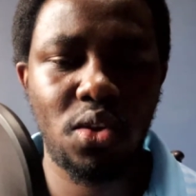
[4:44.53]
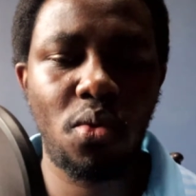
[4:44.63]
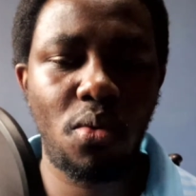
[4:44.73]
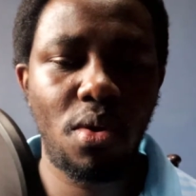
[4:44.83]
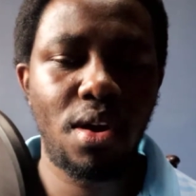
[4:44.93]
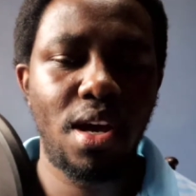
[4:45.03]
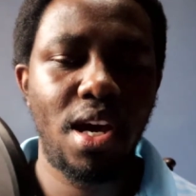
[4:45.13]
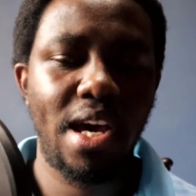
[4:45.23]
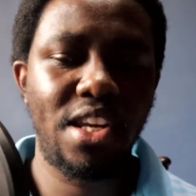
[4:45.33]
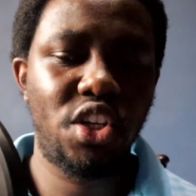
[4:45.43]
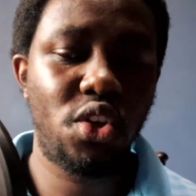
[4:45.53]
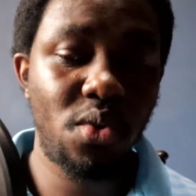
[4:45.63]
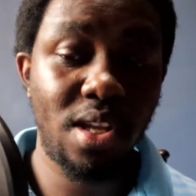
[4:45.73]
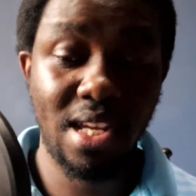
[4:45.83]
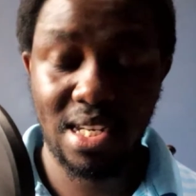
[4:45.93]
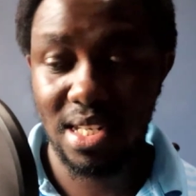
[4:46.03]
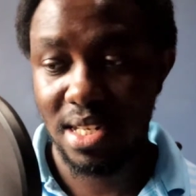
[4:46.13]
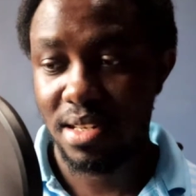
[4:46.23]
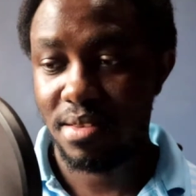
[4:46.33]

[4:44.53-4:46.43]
So ensure that